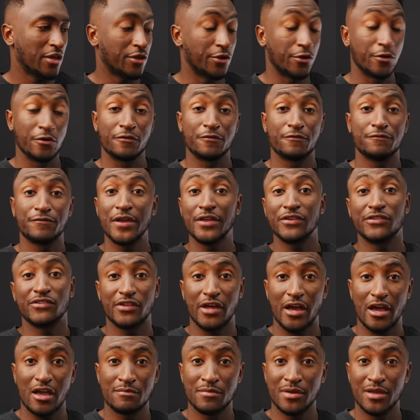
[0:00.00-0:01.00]
you're
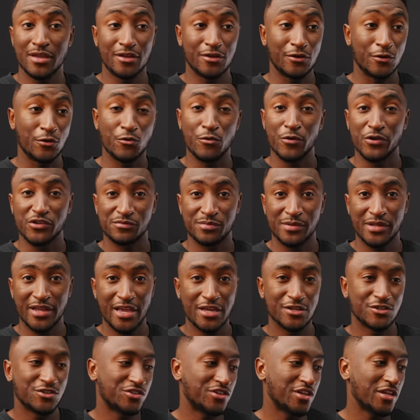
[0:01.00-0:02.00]
FaceTiming in
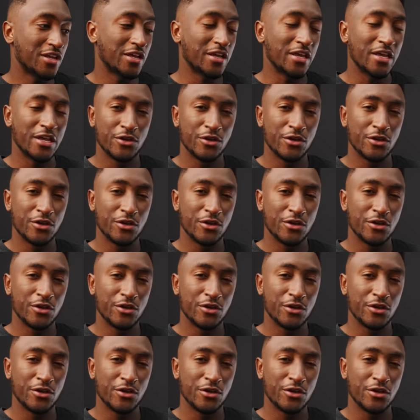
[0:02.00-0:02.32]
crispy HD,